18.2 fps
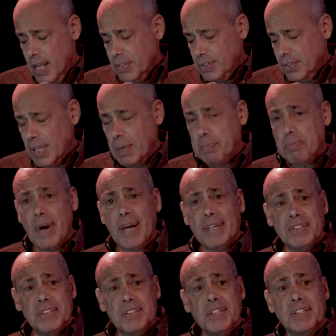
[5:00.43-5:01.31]
So they
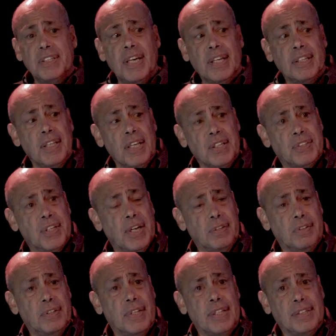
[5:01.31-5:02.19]
practice the techniques
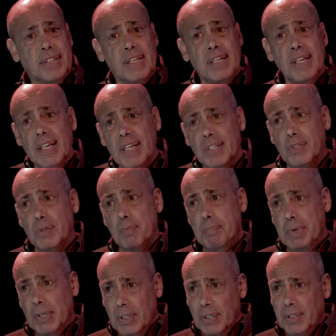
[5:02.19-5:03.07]
they, that they need to
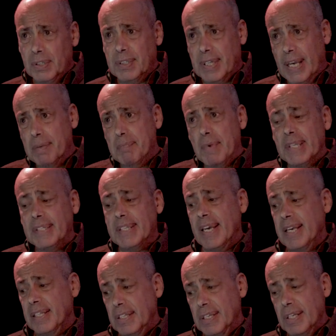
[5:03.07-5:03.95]
build and
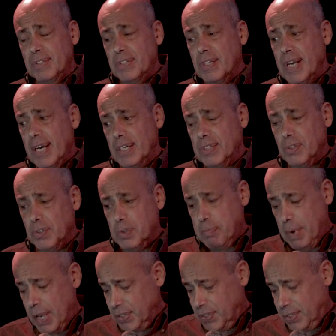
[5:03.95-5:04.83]
maintain the International
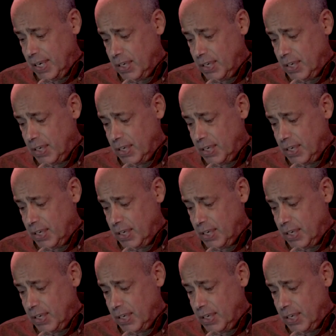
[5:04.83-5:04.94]
Space